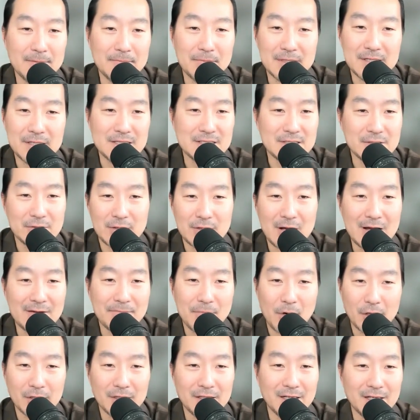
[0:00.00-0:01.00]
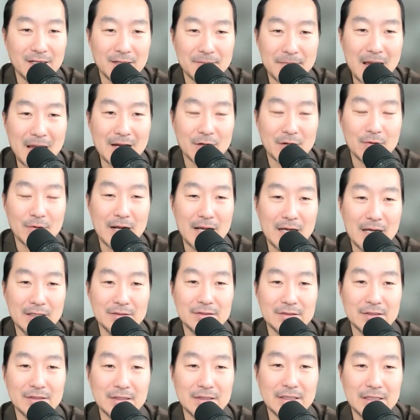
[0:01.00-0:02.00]
companies. They don't have marketing
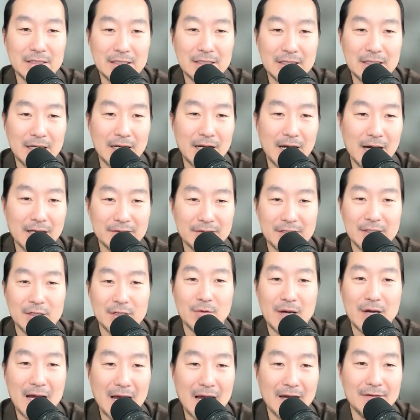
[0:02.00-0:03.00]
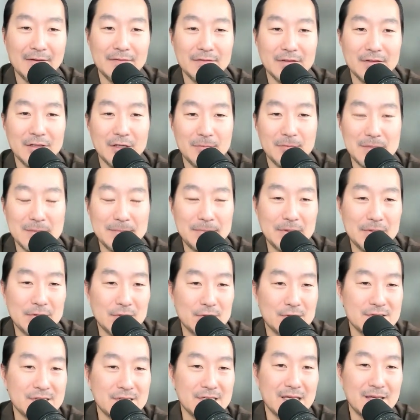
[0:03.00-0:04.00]
background. They don't have, people in
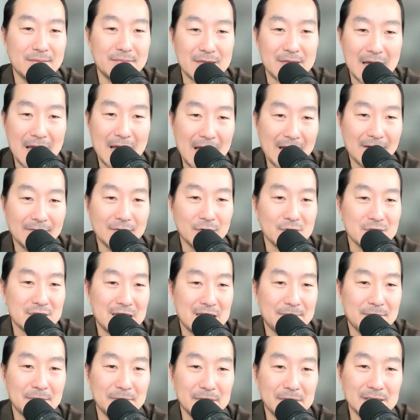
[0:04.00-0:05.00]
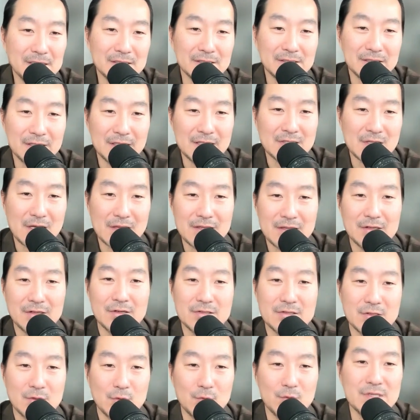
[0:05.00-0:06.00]
their team that have those capabilities. So I think
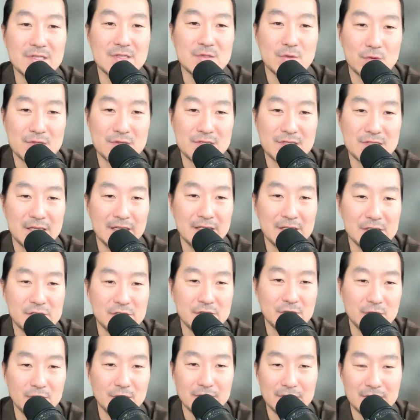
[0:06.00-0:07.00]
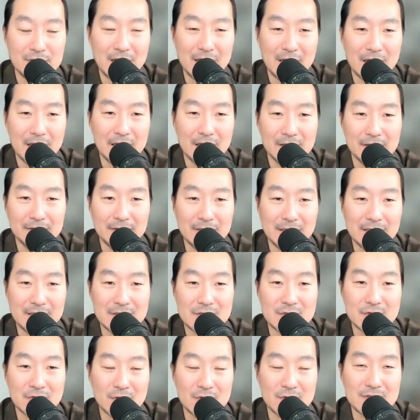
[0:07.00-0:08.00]
there's a resourcing issue that
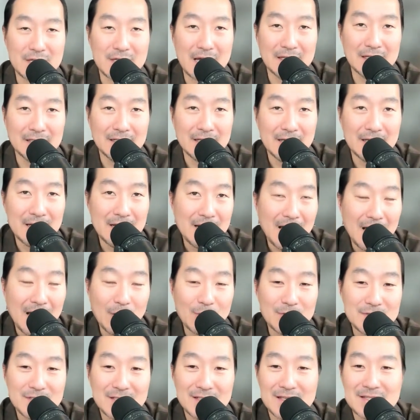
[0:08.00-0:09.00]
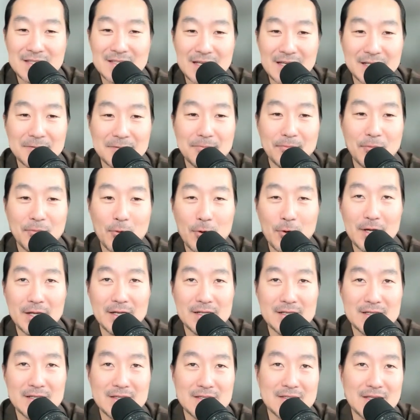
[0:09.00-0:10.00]
it starts at. I would say the second
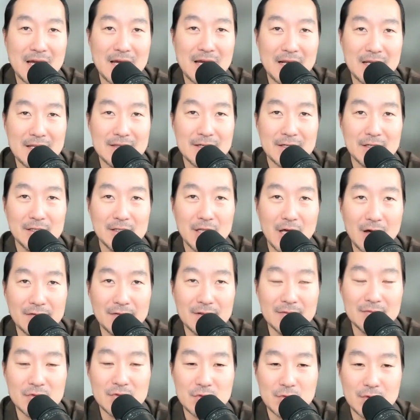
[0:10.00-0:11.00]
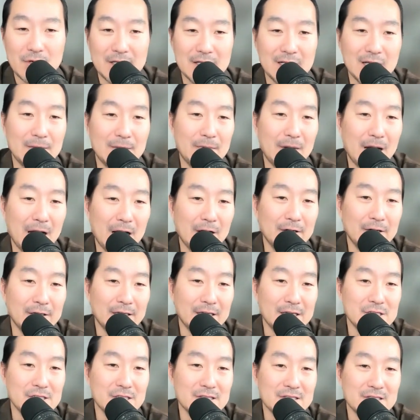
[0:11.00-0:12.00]
point is that I think a lot of them do end up
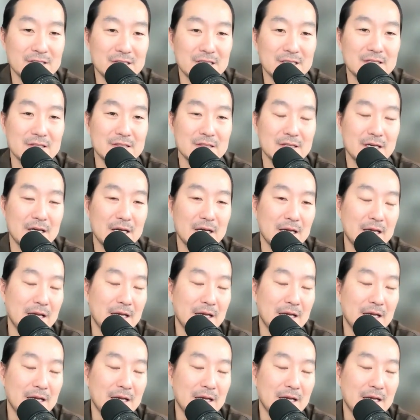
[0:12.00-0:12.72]
hiring agencies,